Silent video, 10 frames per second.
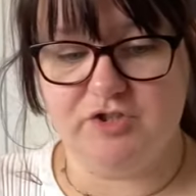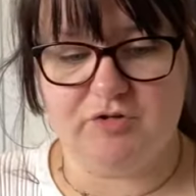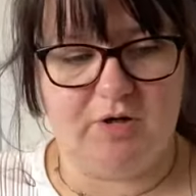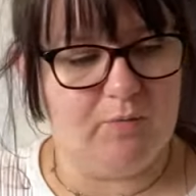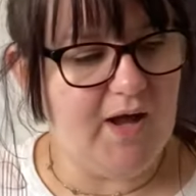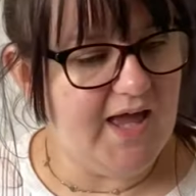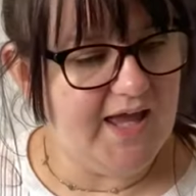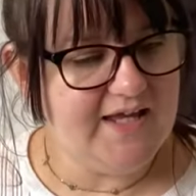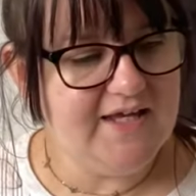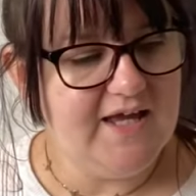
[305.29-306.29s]
straight
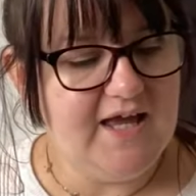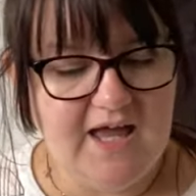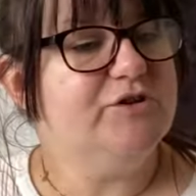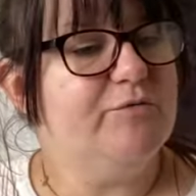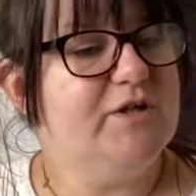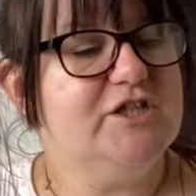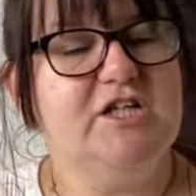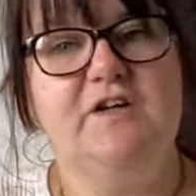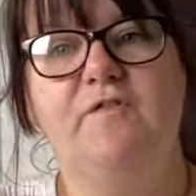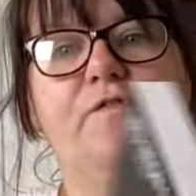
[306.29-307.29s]
away. It was
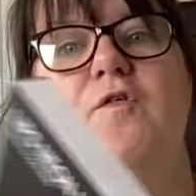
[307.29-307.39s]
originally